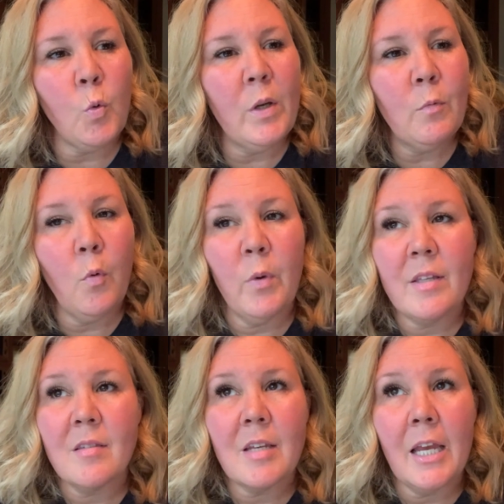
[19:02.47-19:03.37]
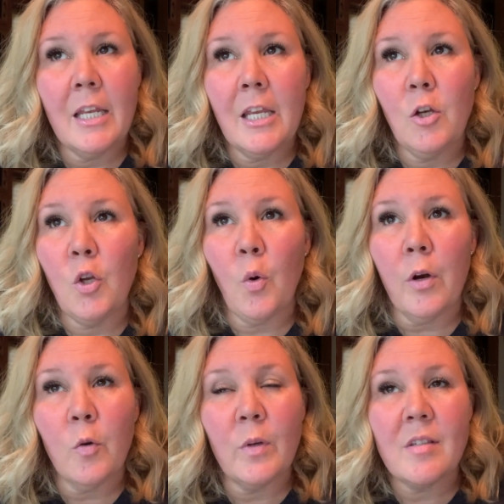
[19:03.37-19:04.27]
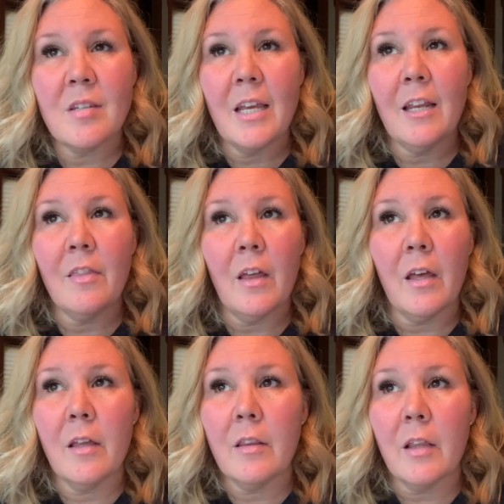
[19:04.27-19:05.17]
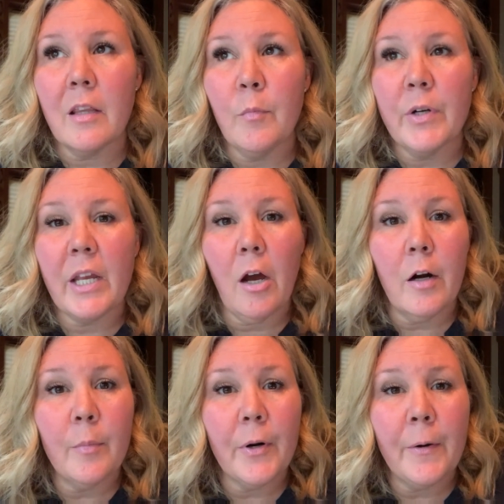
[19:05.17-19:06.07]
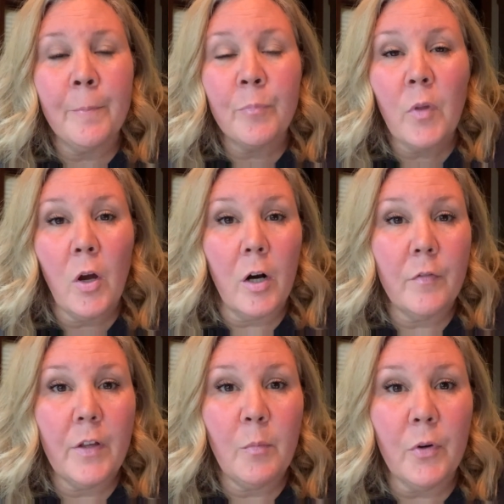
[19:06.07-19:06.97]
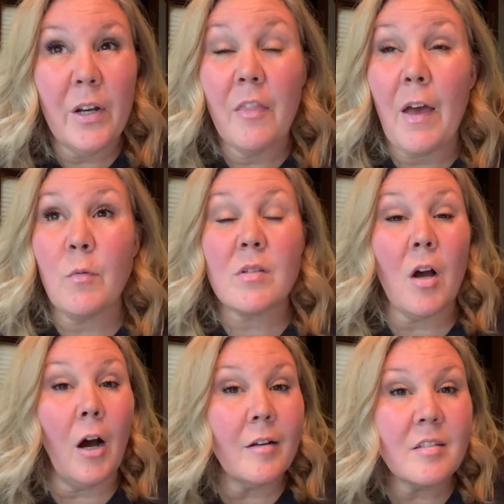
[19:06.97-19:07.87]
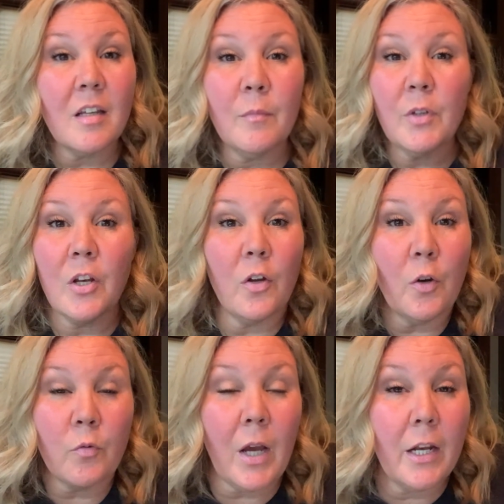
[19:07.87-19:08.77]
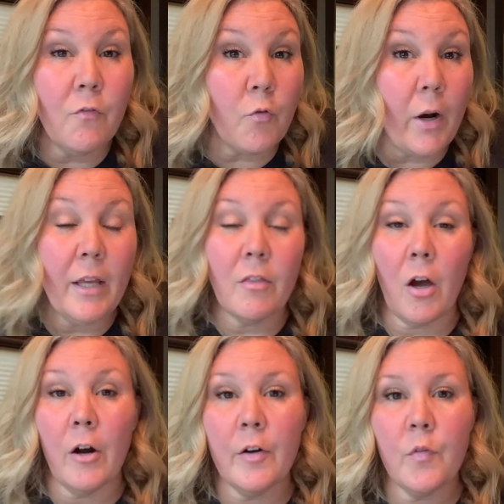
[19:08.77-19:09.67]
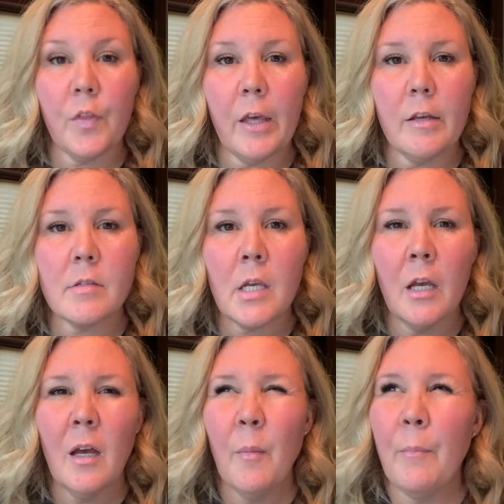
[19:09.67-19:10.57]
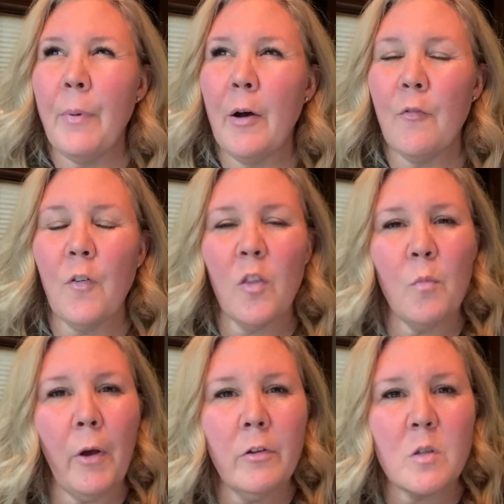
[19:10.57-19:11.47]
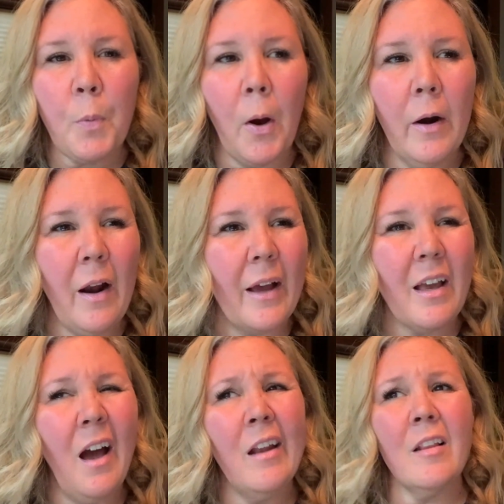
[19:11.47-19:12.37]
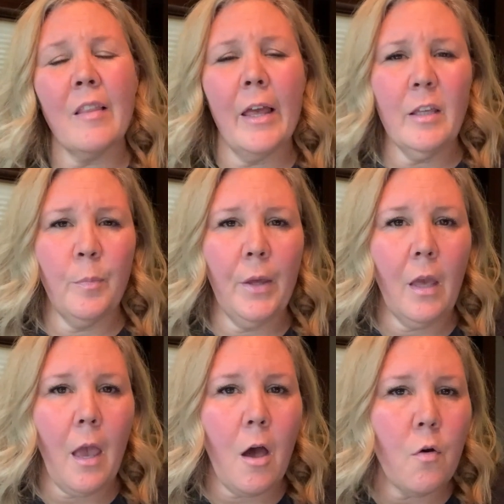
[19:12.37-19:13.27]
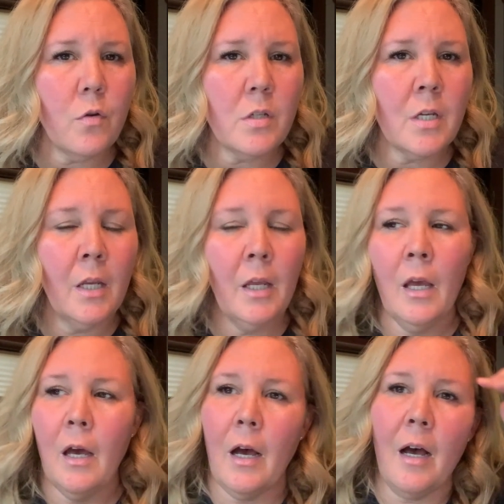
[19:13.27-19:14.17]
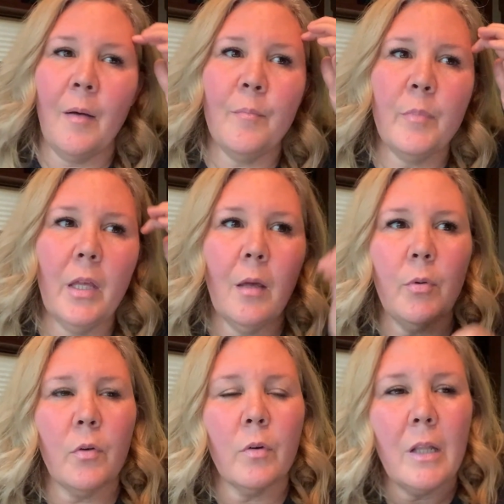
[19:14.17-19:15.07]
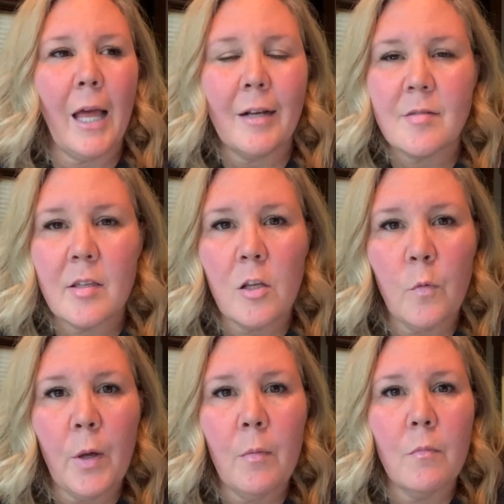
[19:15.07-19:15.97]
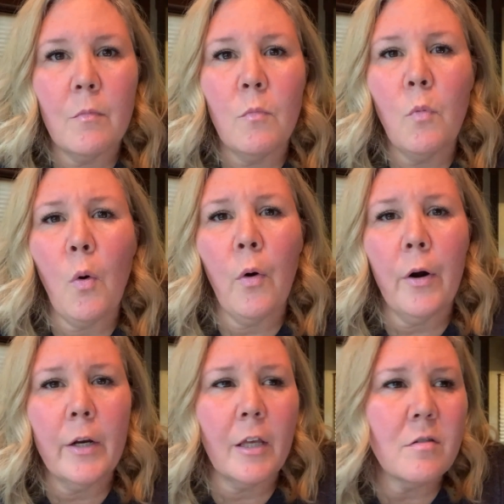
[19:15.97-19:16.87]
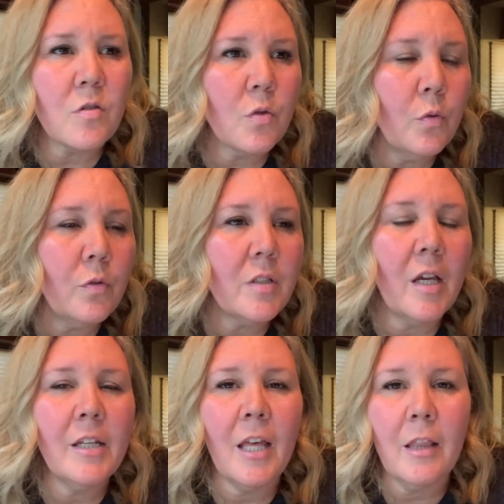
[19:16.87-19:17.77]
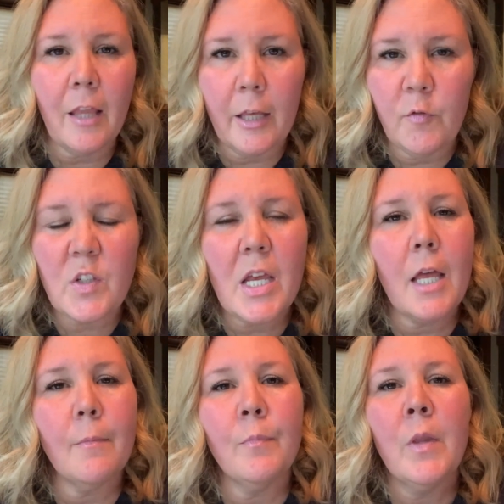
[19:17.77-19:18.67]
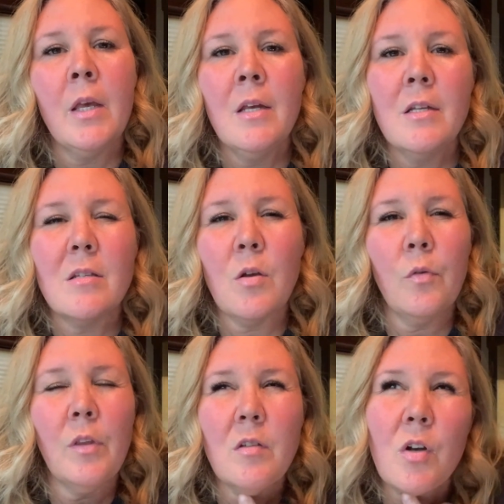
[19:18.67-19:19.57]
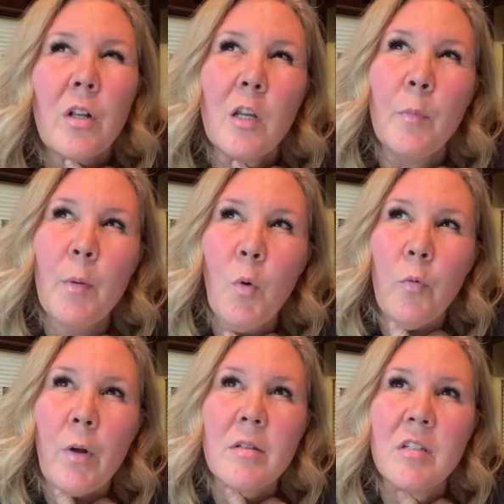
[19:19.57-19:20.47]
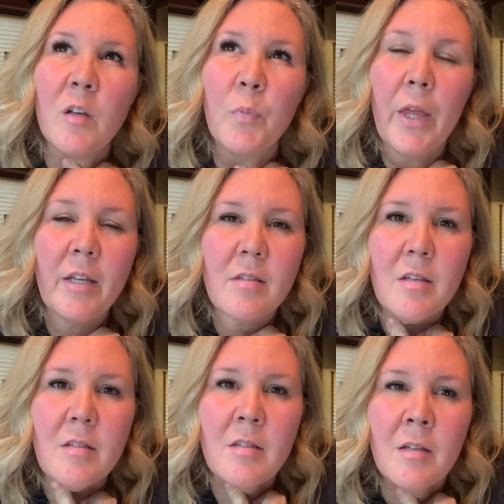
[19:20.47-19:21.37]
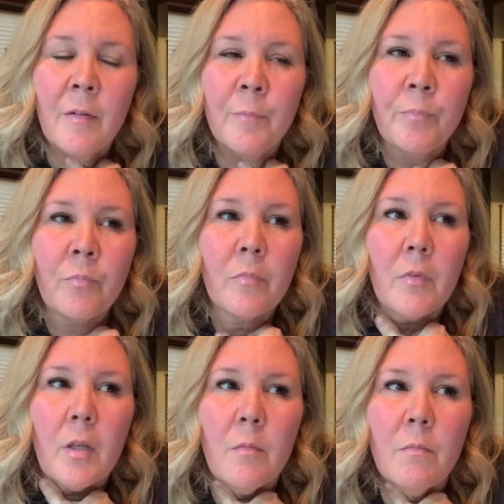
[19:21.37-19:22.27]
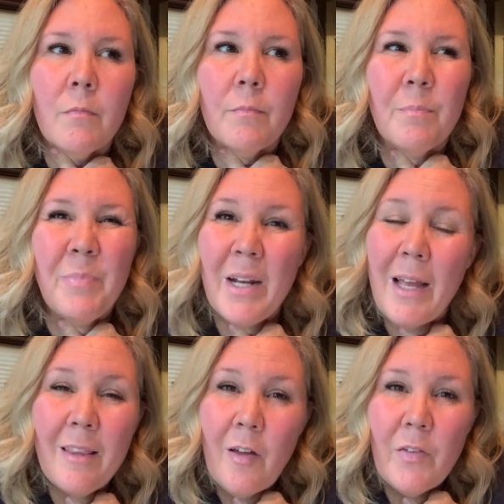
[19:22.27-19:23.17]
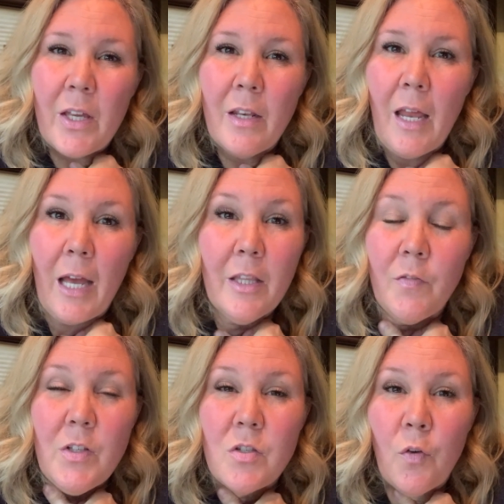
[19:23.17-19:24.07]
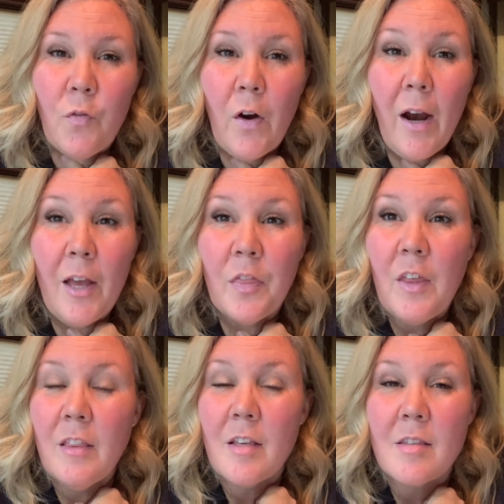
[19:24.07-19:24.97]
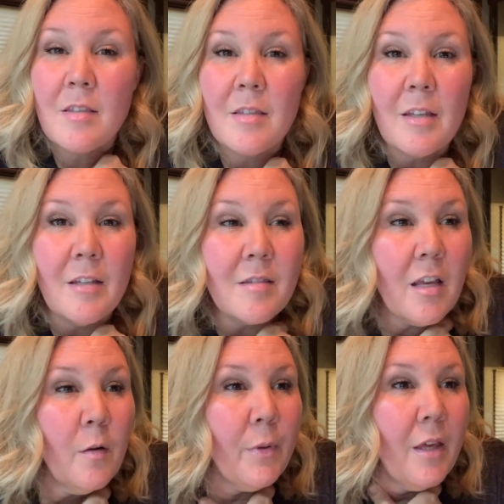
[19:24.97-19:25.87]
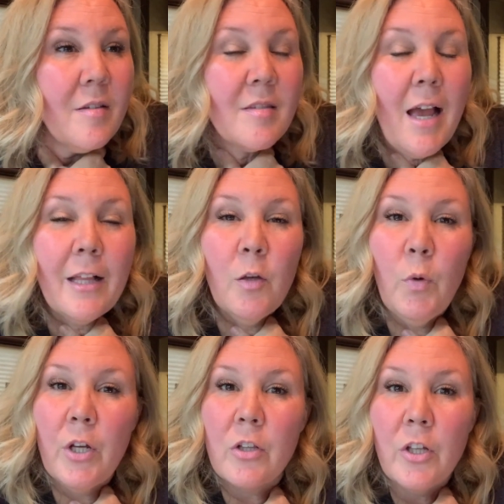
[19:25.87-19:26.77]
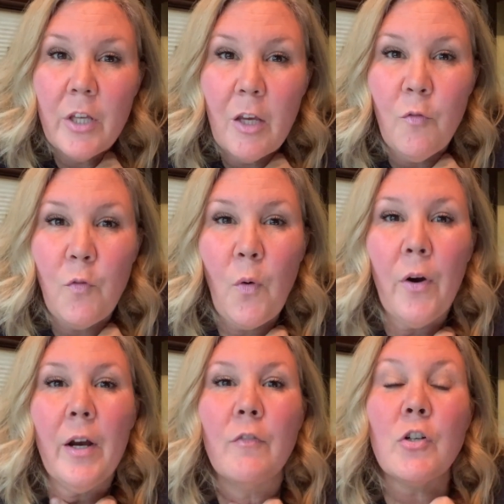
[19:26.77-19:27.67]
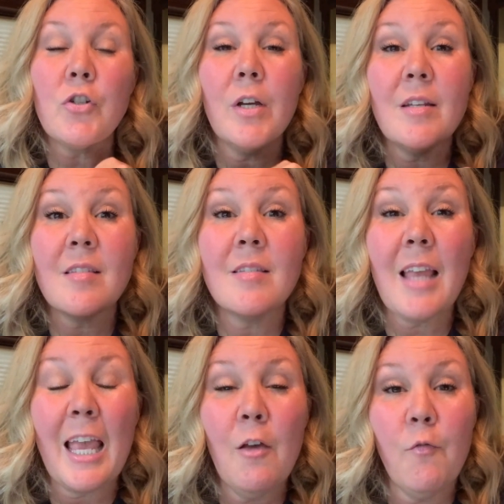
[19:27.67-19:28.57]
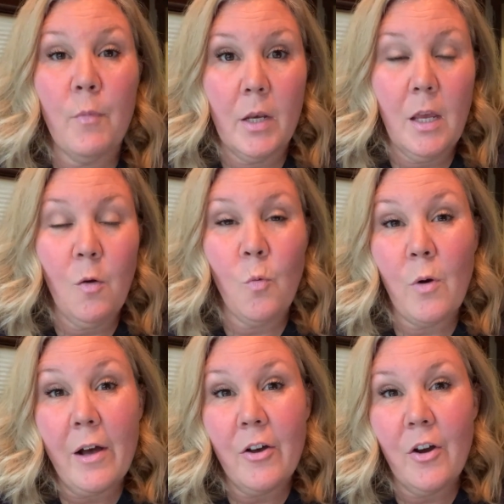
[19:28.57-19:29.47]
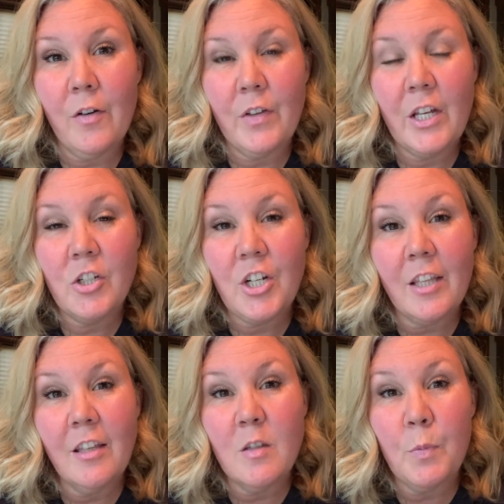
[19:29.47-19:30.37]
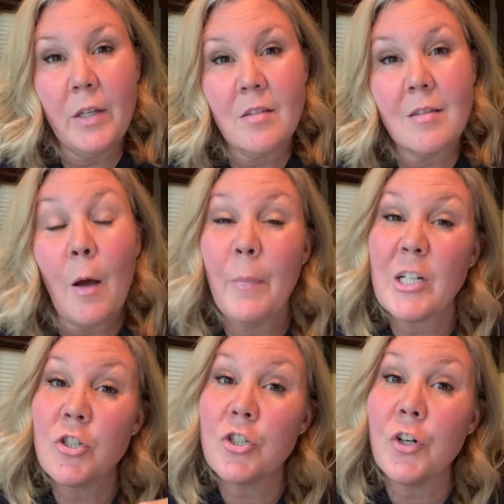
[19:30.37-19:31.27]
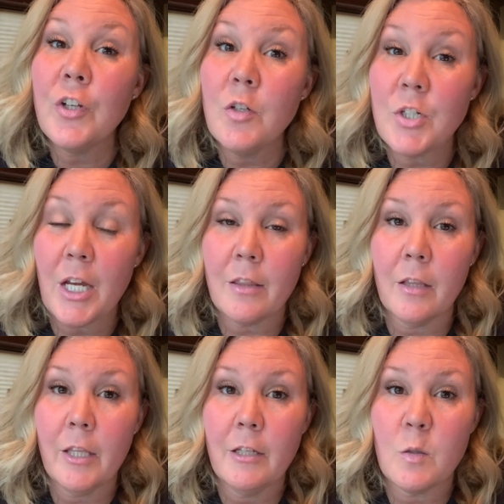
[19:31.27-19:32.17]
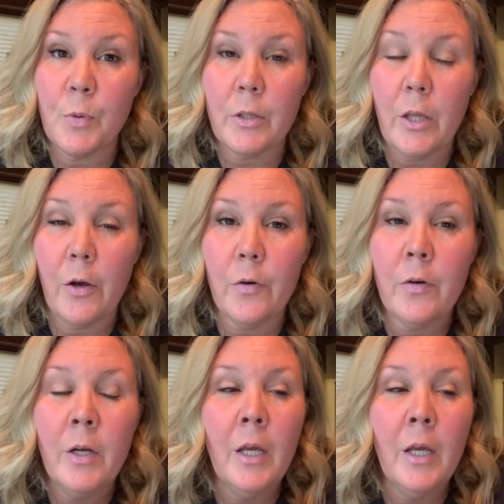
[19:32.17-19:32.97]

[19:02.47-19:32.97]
When we stayed in New York, we stayed at the Liberty Harbor RV Marina. That was awesome. You're kind of right in the heart of things. But for the most part, I kind of like being out, being able to relax a little bit more, get school done, get life done. So these are a little bit more rustic places, but I love it. I love it so far. I think this is going to be exactly what you're looking for if you're trying to save money while RVing. Check these places out. Make sure you check the links below